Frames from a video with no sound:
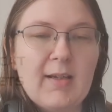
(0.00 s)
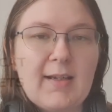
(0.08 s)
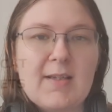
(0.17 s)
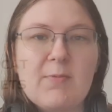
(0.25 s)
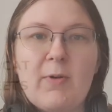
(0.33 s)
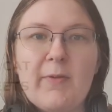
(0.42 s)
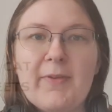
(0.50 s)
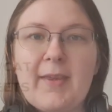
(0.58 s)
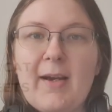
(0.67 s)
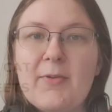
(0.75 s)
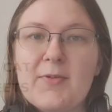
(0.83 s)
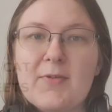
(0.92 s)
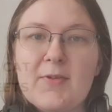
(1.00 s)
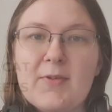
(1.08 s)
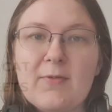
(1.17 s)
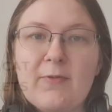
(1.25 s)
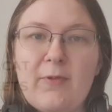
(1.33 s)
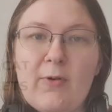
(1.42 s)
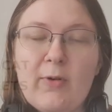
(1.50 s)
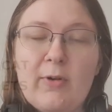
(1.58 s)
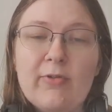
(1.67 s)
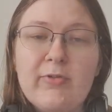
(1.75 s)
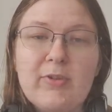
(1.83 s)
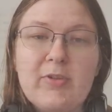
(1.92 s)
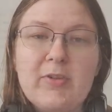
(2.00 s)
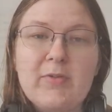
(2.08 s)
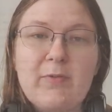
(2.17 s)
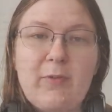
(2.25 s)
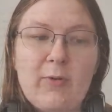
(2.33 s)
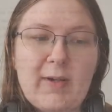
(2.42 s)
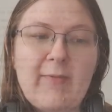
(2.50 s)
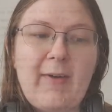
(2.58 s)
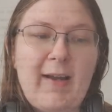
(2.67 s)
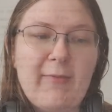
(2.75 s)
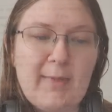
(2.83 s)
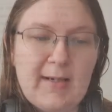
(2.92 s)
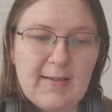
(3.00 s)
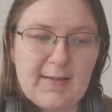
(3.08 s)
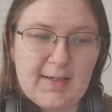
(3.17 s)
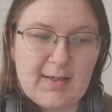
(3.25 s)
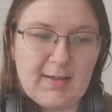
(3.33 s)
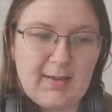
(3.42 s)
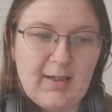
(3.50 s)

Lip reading: Yes, 1,445 minutes,